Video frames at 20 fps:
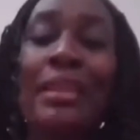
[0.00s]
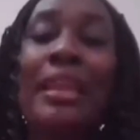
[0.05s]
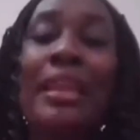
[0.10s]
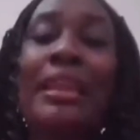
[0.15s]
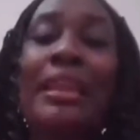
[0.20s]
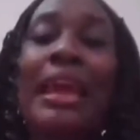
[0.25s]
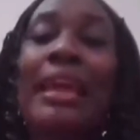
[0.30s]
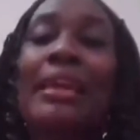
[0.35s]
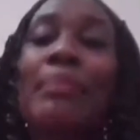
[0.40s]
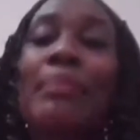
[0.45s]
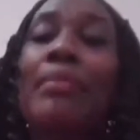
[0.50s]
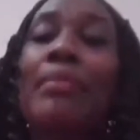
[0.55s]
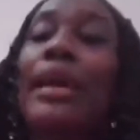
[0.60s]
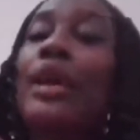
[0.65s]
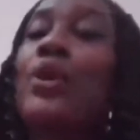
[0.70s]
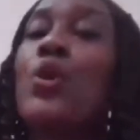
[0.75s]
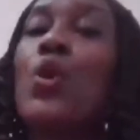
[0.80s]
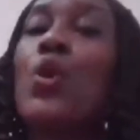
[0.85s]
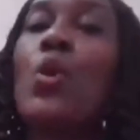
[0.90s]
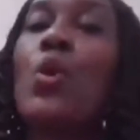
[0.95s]
Like in my
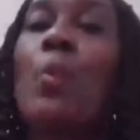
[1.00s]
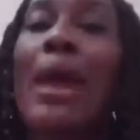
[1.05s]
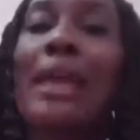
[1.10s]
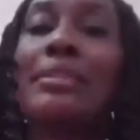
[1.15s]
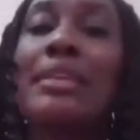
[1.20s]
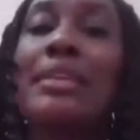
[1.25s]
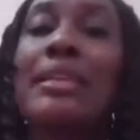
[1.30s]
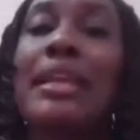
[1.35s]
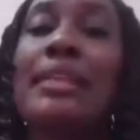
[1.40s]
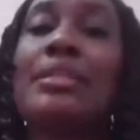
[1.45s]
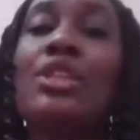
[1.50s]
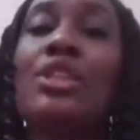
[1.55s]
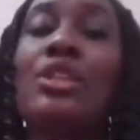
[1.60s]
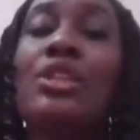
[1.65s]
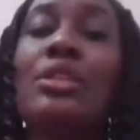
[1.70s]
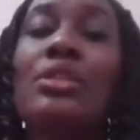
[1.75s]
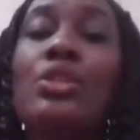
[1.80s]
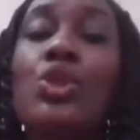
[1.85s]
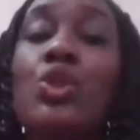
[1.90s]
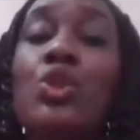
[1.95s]
home, I started
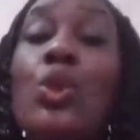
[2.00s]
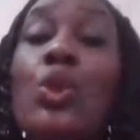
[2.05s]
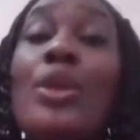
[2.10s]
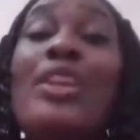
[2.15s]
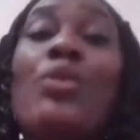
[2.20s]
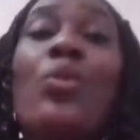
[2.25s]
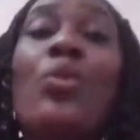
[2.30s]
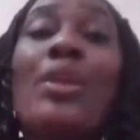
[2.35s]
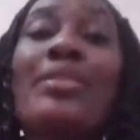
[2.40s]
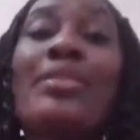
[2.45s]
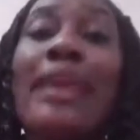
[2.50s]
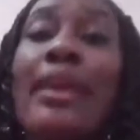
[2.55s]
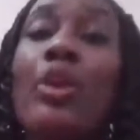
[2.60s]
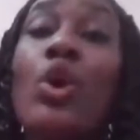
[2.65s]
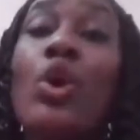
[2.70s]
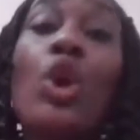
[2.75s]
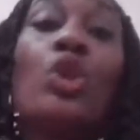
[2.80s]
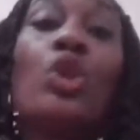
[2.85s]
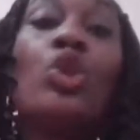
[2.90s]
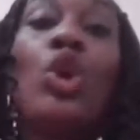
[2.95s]
throwing what I
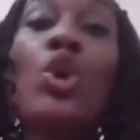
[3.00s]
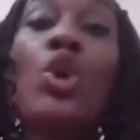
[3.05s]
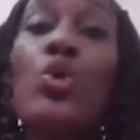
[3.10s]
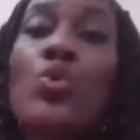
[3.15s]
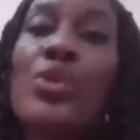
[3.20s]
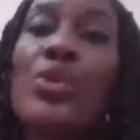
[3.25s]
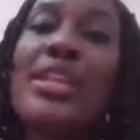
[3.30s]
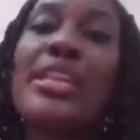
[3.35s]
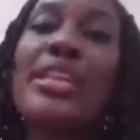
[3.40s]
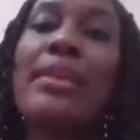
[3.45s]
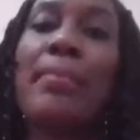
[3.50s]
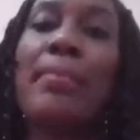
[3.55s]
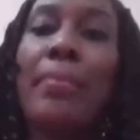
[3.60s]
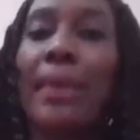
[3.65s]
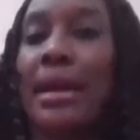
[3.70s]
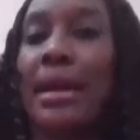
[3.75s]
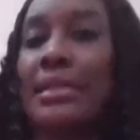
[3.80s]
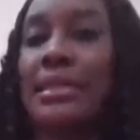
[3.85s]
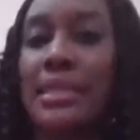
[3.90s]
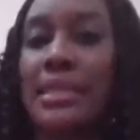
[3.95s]
called reading
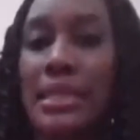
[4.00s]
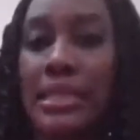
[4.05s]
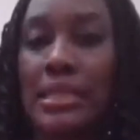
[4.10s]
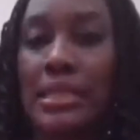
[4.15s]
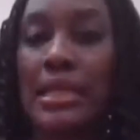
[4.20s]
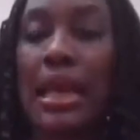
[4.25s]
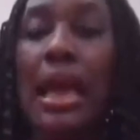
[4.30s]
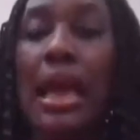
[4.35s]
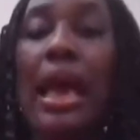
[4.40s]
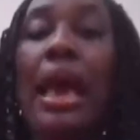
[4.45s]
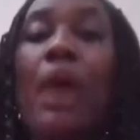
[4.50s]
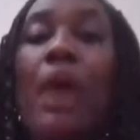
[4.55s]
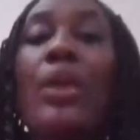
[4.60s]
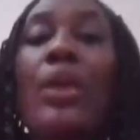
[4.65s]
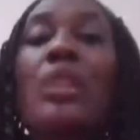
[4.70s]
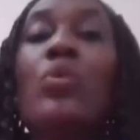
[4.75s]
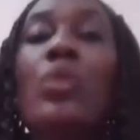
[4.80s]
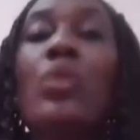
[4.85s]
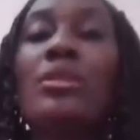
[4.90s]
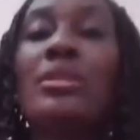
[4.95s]
parties. And
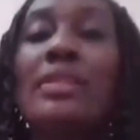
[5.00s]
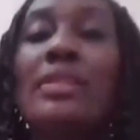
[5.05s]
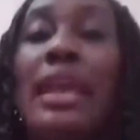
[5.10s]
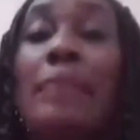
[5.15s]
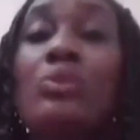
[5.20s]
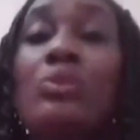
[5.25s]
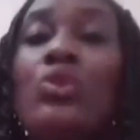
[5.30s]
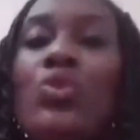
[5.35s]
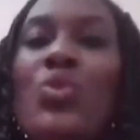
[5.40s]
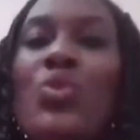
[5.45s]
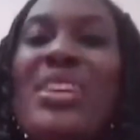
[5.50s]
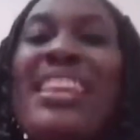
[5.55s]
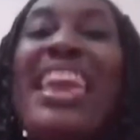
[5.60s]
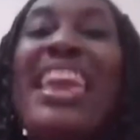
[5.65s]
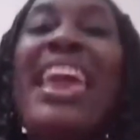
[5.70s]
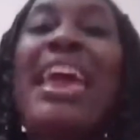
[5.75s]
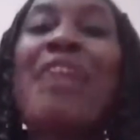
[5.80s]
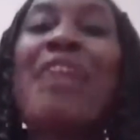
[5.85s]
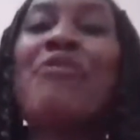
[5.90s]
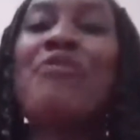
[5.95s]
when it was time to read,
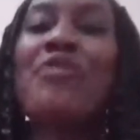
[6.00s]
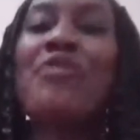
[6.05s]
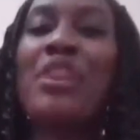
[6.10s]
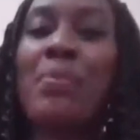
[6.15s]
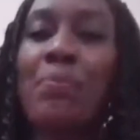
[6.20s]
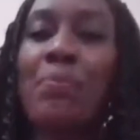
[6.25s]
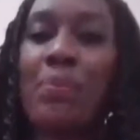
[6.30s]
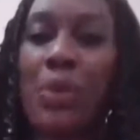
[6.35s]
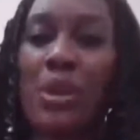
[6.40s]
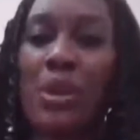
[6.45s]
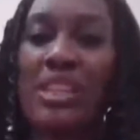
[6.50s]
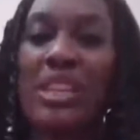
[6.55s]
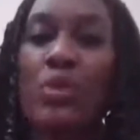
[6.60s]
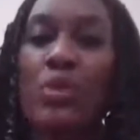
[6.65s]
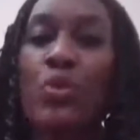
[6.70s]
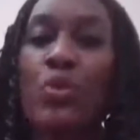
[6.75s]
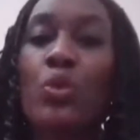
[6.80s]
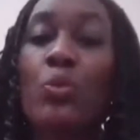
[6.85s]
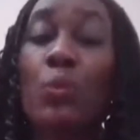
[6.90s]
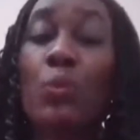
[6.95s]
everybody
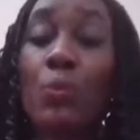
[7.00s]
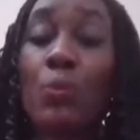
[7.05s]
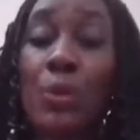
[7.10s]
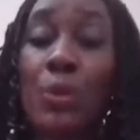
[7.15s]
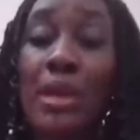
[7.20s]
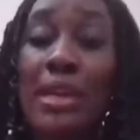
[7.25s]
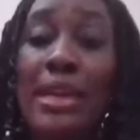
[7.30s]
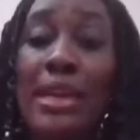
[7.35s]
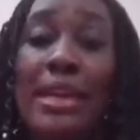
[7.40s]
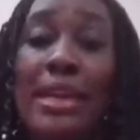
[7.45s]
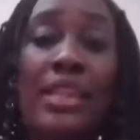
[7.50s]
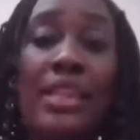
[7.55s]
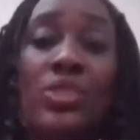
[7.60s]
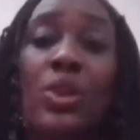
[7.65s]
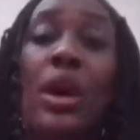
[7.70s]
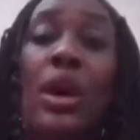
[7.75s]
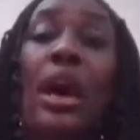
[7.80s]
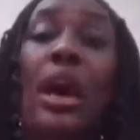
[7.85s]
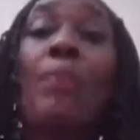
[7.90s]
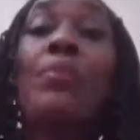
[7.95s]
would pick his
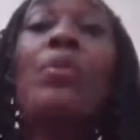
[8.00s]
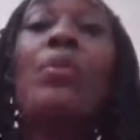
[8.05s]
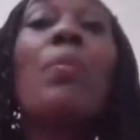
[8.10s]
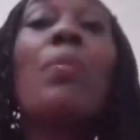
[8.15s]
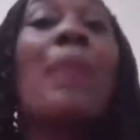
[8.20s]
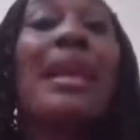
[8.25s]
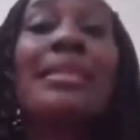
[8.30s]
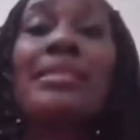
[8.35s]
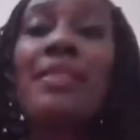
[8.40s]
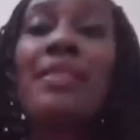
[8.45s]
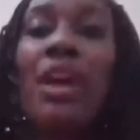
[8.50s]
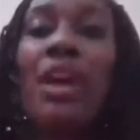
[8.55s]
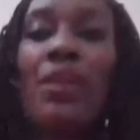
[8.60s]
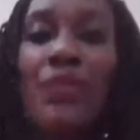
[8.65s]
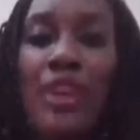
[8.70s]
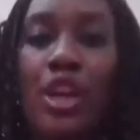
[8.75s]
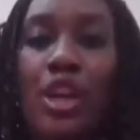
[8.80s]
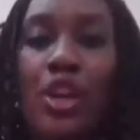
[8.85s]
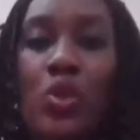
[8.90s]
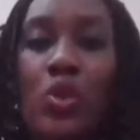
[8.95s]
or her book, myself
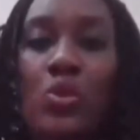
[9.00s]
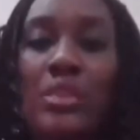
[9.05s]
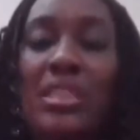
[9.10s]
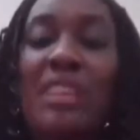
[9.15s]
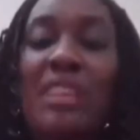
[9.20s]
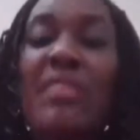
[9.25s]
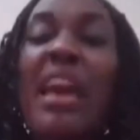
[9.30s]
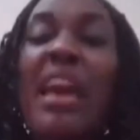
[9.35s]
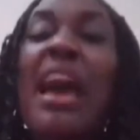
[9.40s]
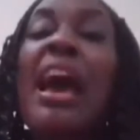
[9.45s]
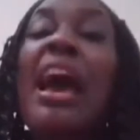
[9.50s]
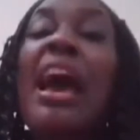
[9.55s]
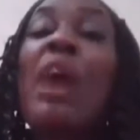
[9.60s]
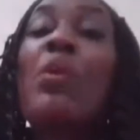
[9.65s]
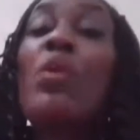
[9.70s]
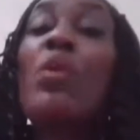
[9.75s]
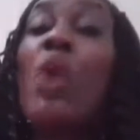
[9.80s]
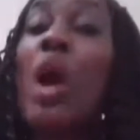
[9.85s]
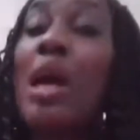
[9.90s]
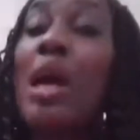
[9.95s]
inclusive, and
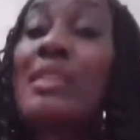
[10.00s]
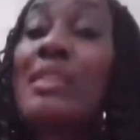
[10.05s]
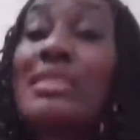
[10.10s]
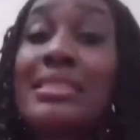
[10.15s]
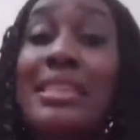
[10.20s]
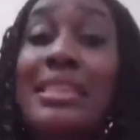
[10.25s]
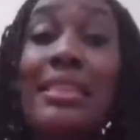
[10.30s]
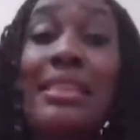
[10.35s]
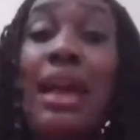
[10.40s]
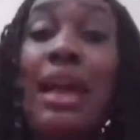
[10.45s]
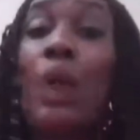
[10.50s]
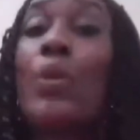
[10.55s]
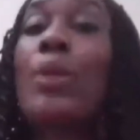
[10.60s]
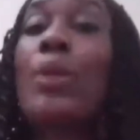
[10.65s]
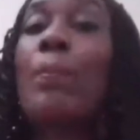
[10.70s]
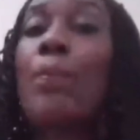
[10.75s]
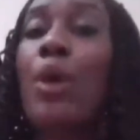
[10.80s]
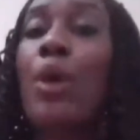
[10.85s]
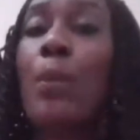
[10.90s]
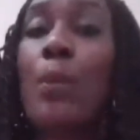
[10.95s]
we'll all sit down
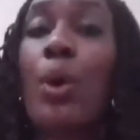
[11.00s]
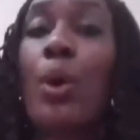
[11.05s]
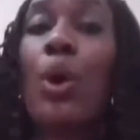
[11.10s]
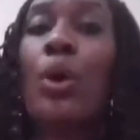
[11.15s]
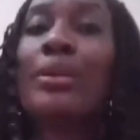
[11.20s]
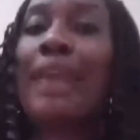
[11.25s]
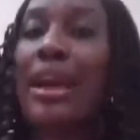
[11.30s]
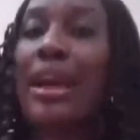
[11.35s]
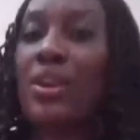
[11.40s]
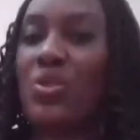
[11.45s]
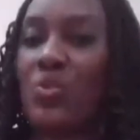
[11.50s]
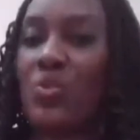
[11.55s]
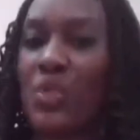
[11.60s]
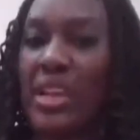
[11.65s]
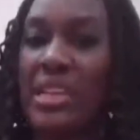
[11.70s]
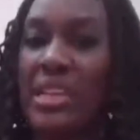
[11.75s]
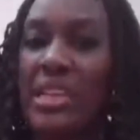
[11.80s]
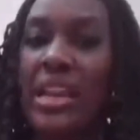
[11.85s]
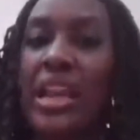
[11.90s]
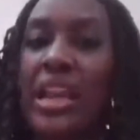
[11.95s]
with popcorn and
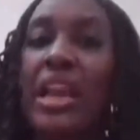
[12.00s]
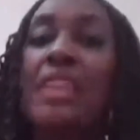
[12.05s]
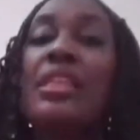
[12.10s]
read.